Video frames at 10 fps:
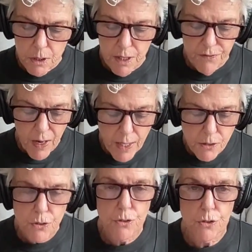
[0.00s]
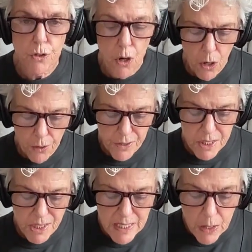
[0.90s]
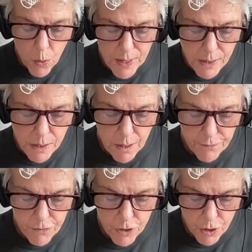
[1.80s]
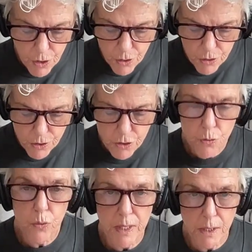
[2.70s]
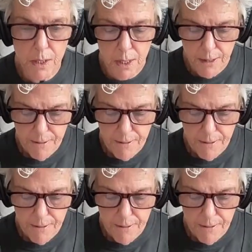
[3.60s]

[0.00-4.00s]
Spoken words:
advisors call the sequence of returns risk.